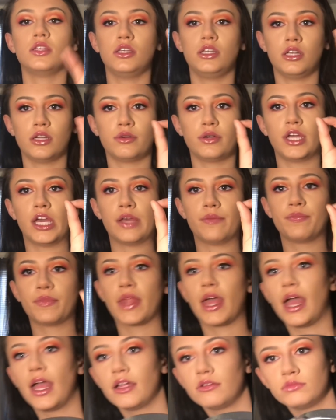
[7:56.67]
you know what?
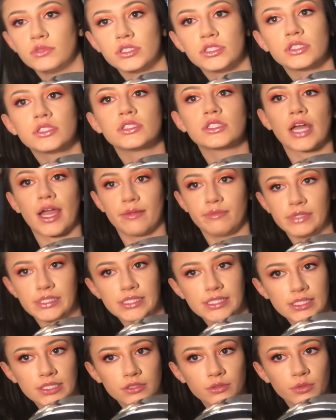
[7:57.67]
It's time to
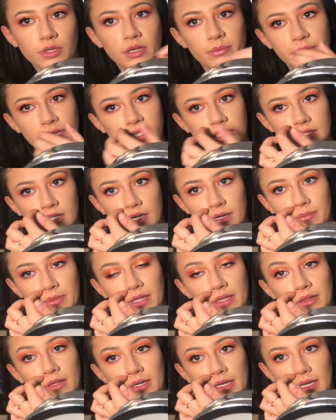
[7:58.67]
see the real me. Sorry, I'm
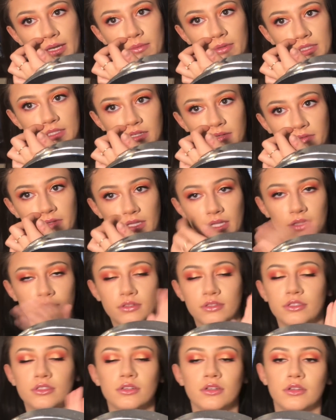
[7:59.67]
like looking at myself and like,
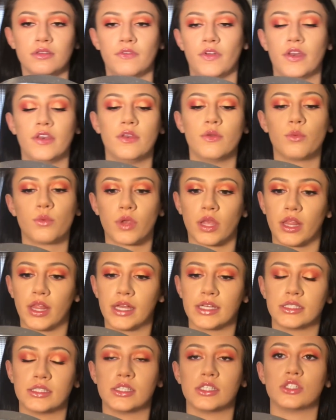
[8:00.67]
you don't even
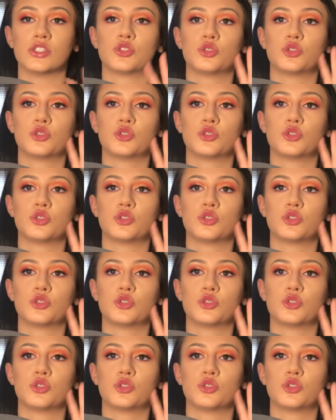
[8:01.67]
realize the